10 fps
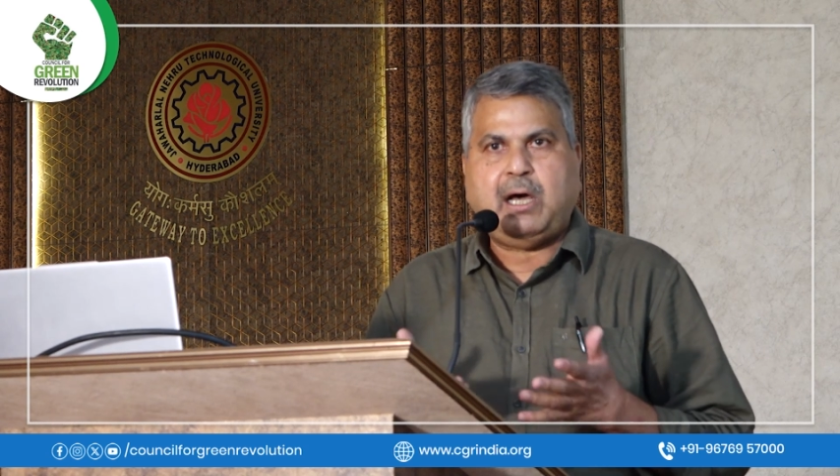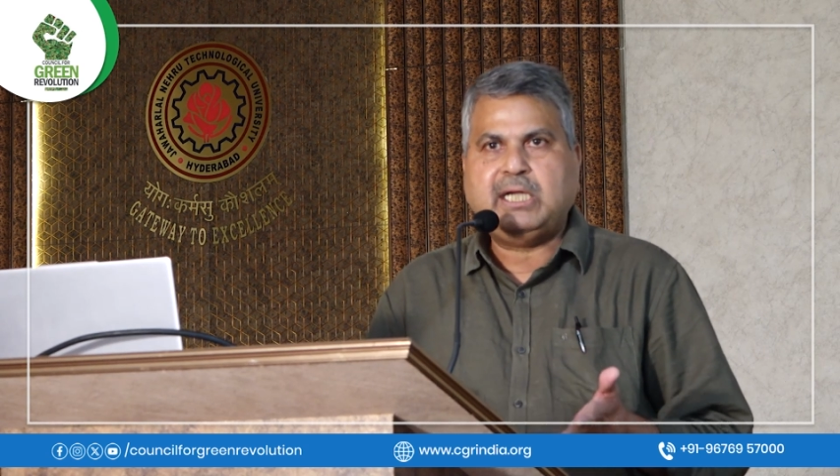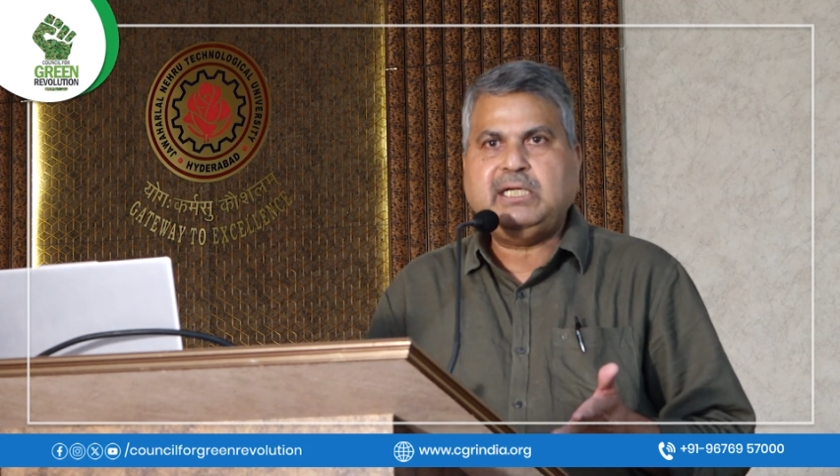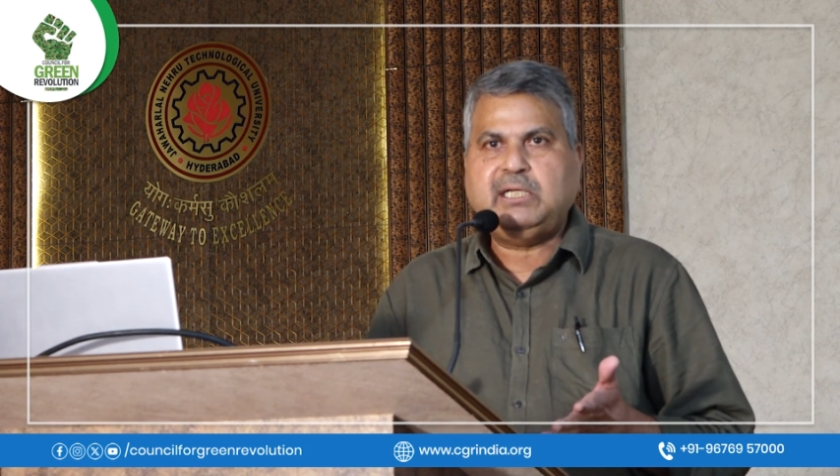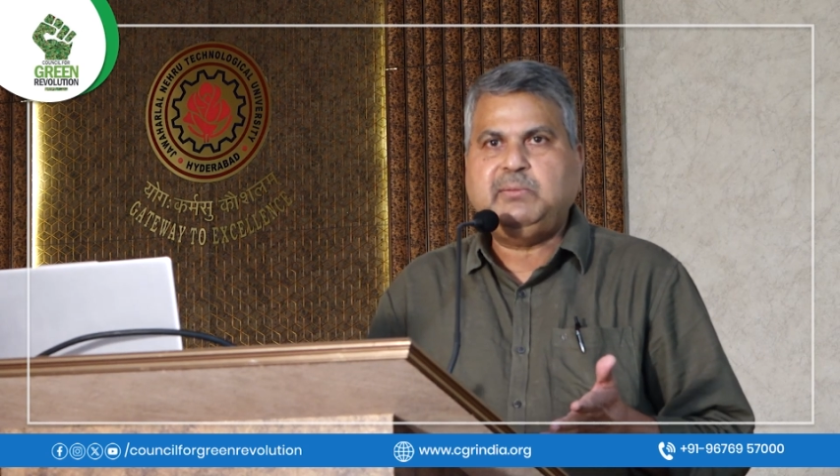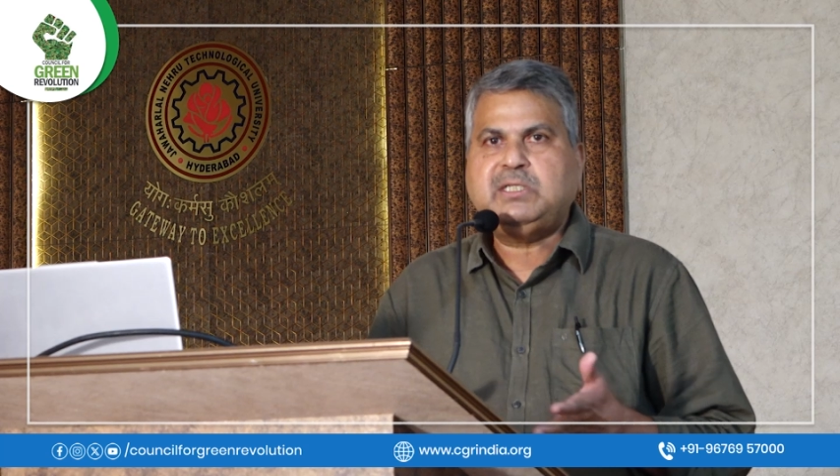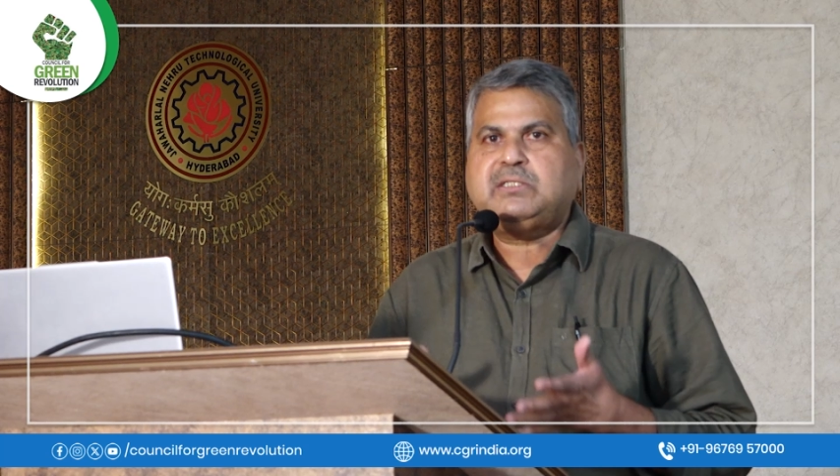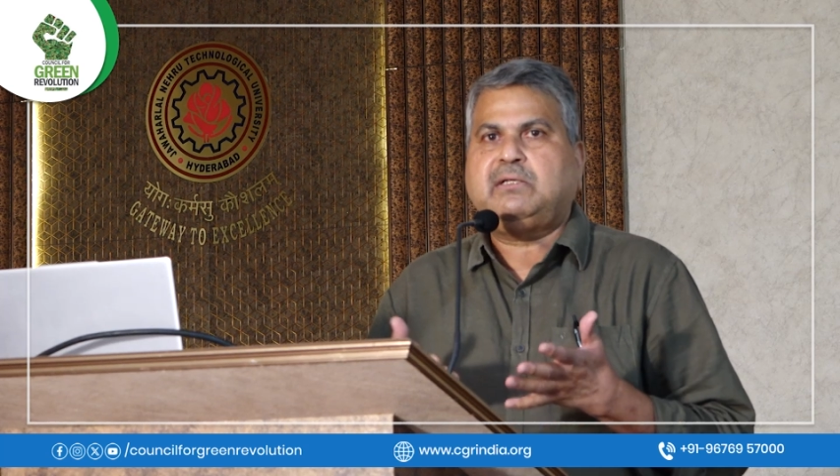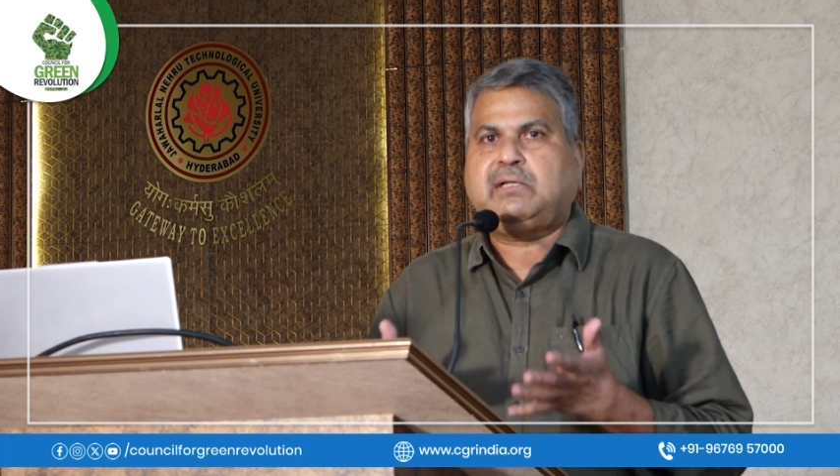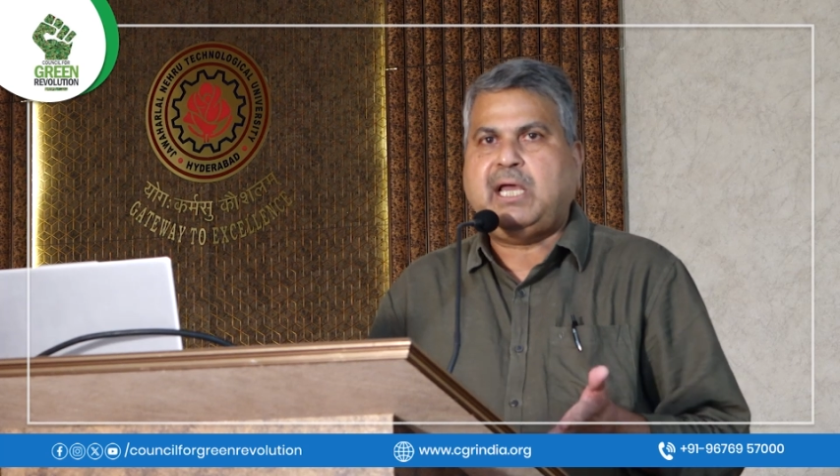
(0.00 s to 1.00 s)
RET means
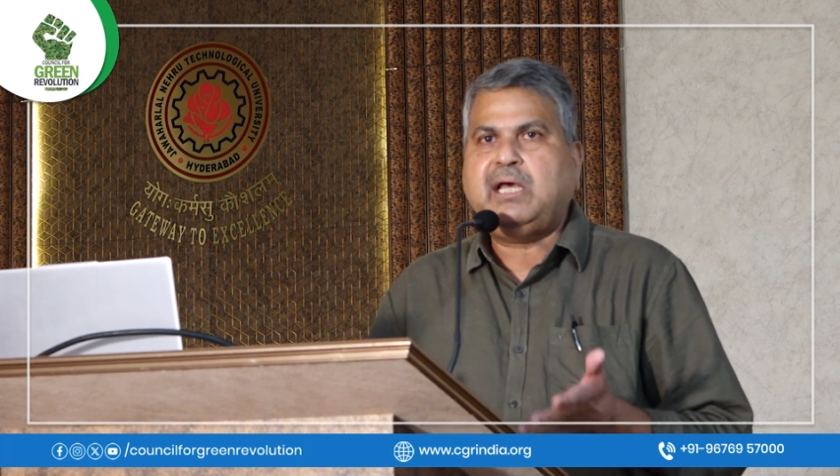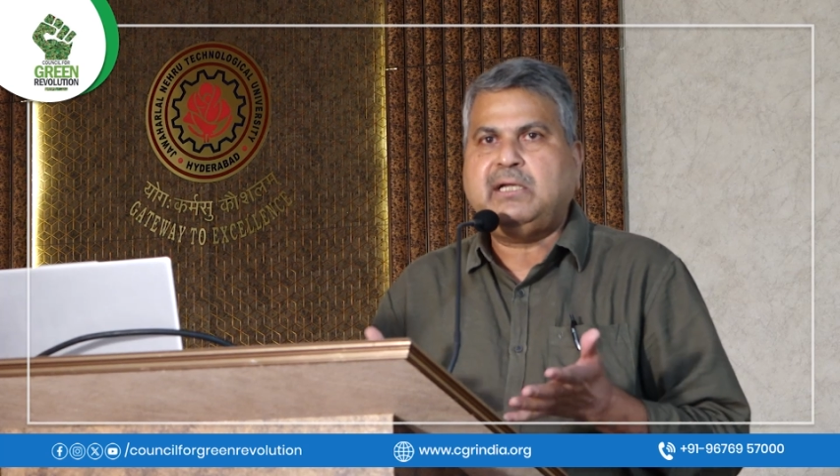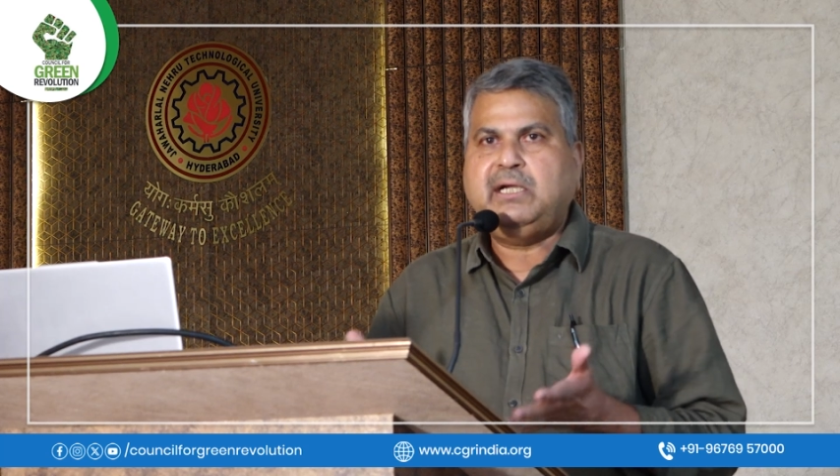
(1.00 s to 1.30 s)
rare,